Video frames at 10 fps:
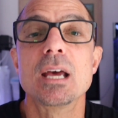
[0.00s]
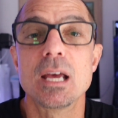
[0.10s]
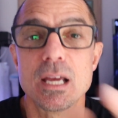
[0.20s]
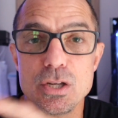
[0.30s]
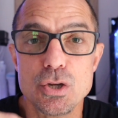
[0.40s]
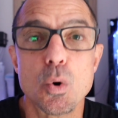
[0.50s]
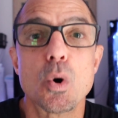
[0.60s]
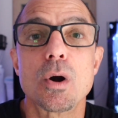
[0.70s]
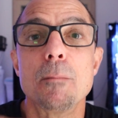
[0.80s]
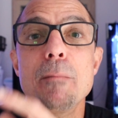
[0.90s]
in
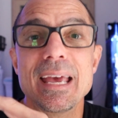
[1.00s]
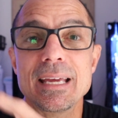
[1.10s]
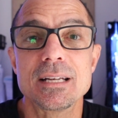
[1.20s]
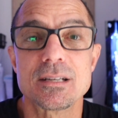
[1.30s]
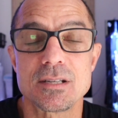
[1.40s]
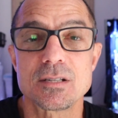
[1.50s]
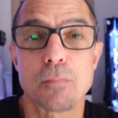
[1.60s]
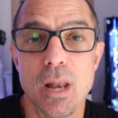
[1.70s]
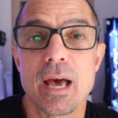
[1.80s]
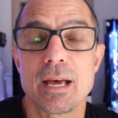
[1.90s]
your main
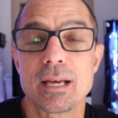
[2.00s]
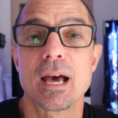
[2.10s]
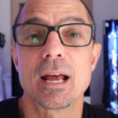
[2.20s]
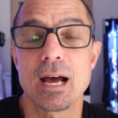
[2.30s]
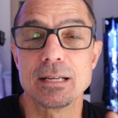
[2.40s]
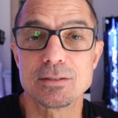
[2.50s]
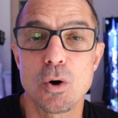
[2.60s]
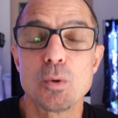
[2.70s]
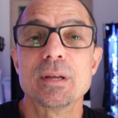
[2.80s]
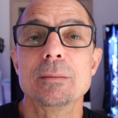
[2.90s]
display and I told